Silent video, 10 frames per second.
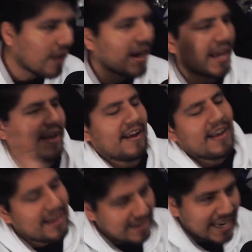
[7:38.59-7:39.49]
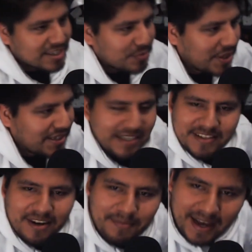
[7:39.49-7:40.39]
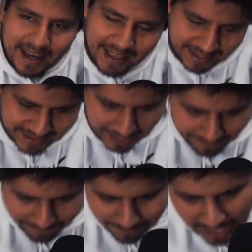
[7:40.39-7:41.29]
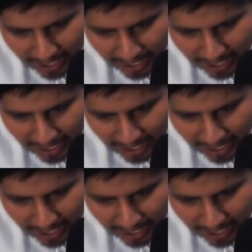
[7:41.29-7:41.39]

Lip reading: All right, next one. These are my top